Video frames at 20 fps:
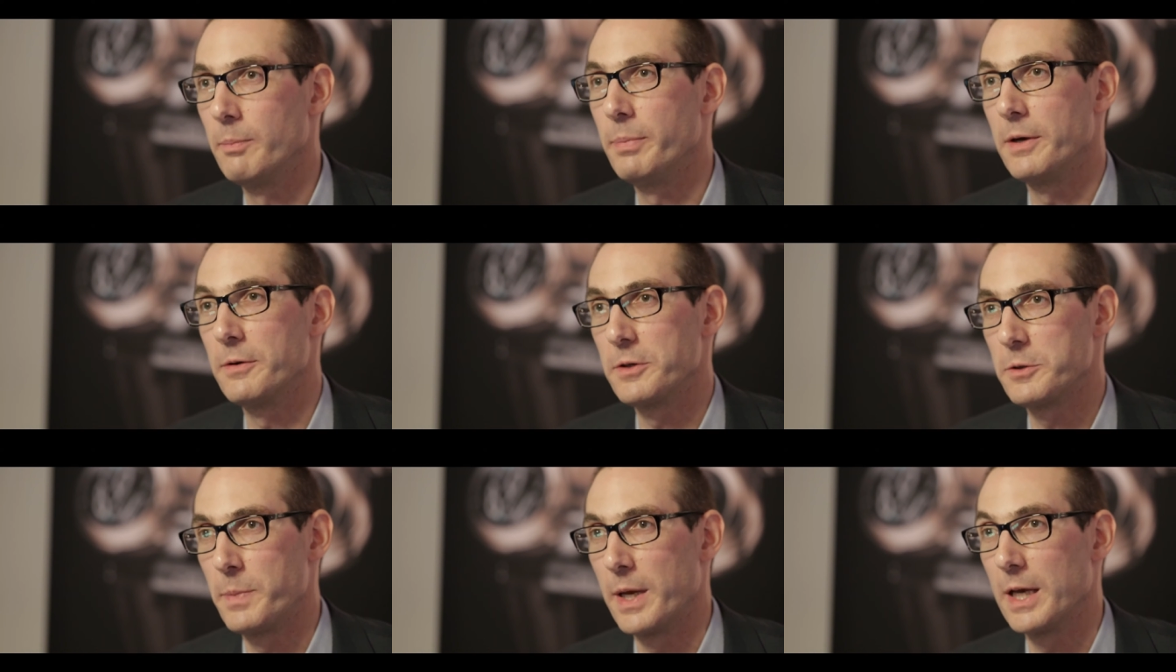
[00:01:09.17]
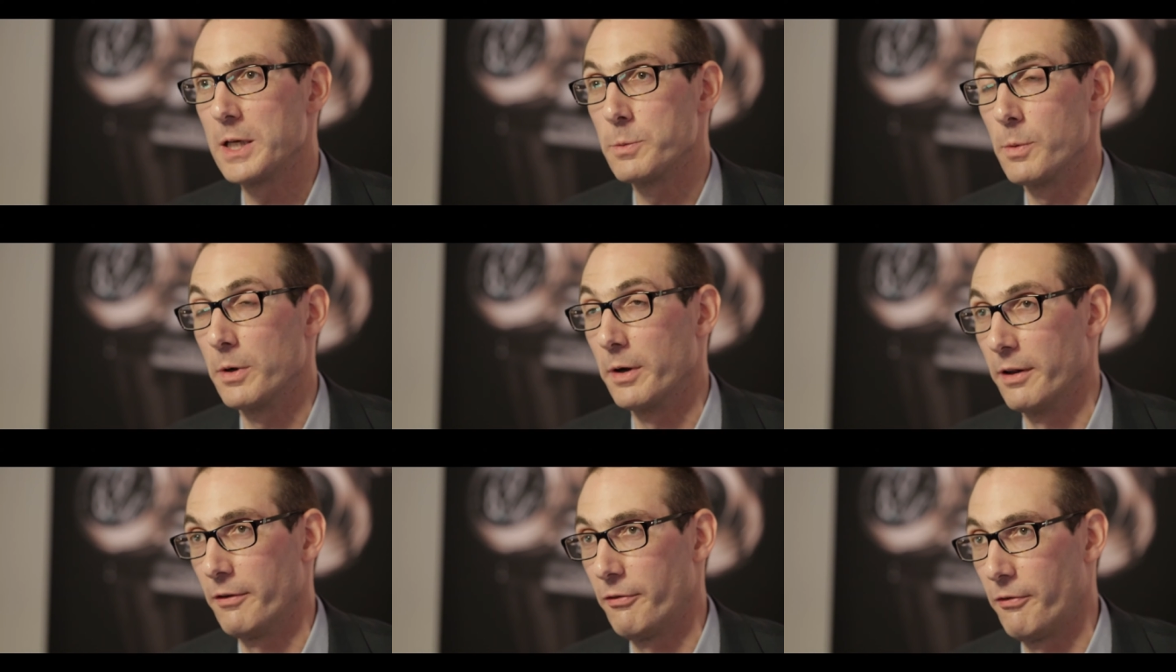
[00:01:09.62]
Peter Speak is
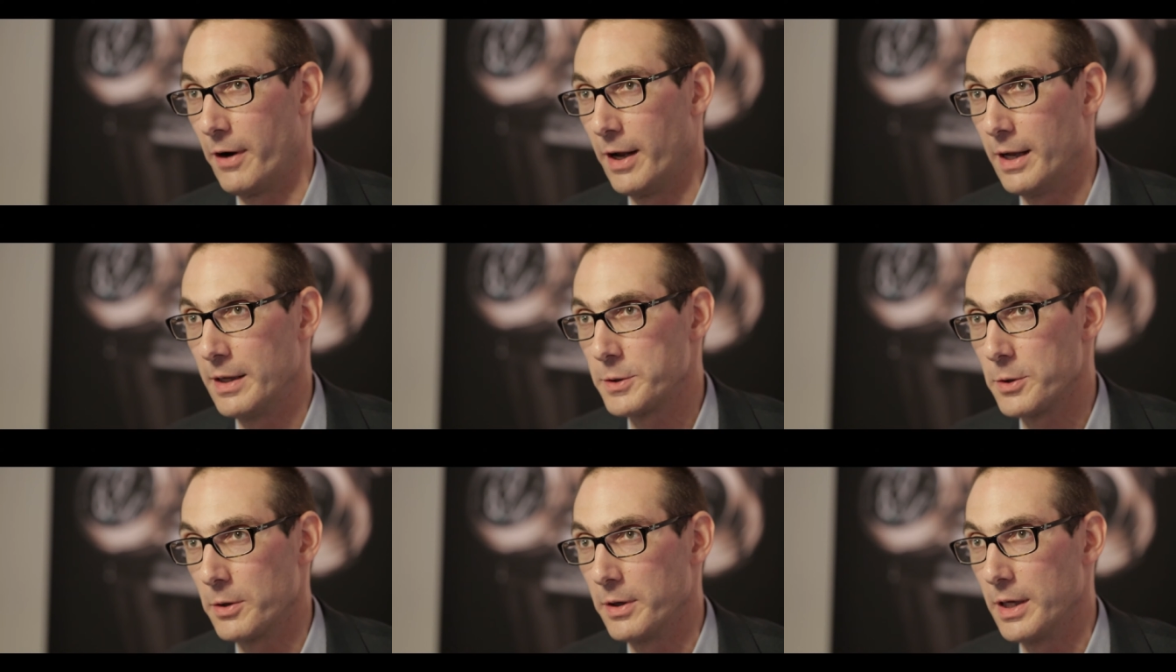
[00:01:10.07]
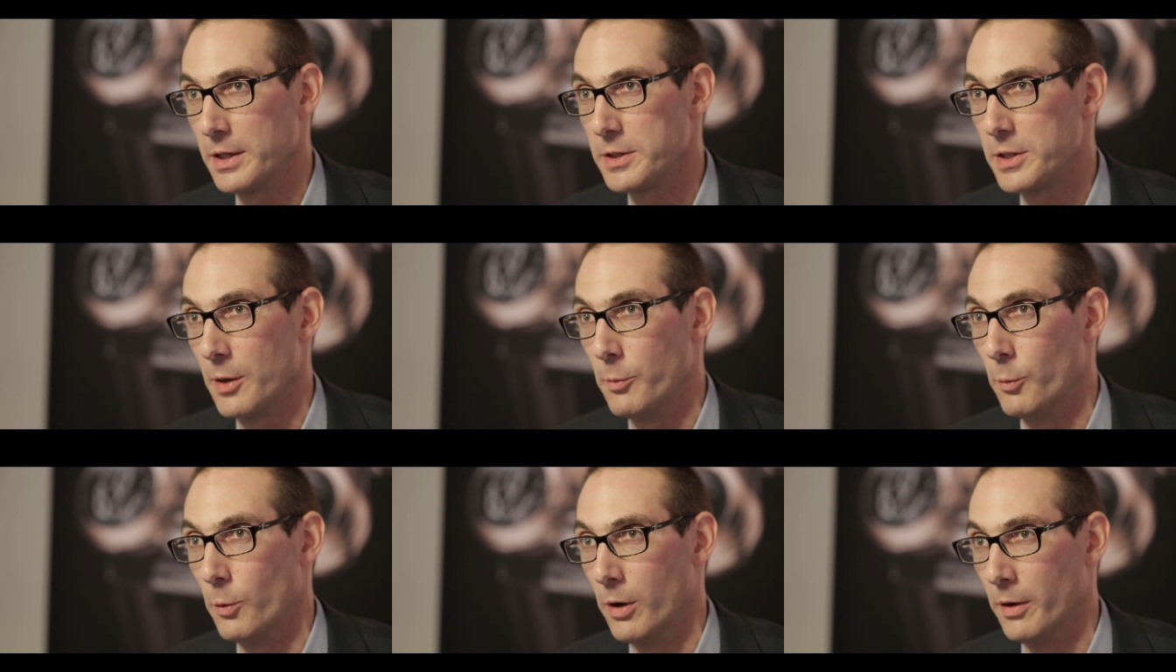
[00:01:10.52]
one of the friends on
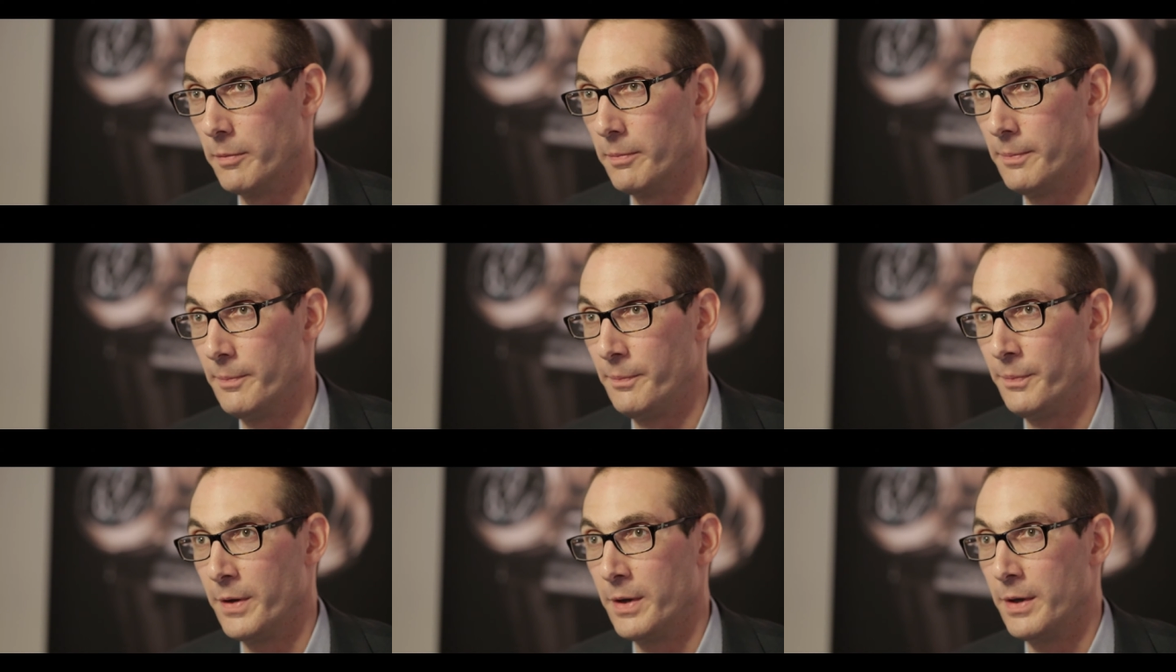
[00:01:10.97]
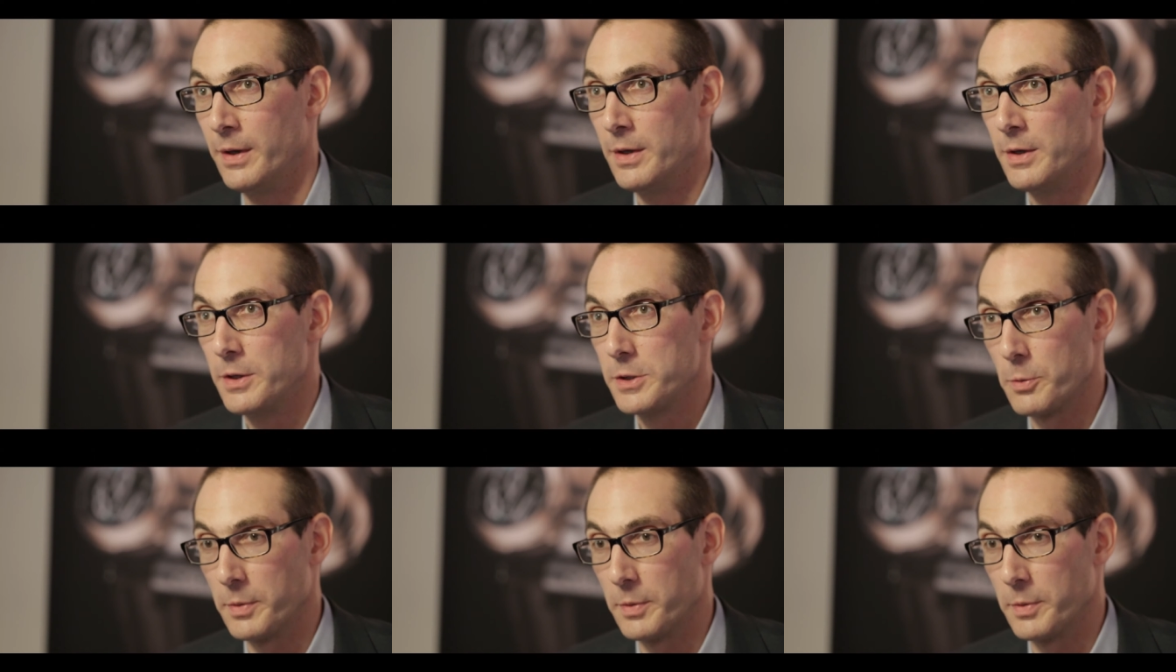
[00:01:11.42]
HM1.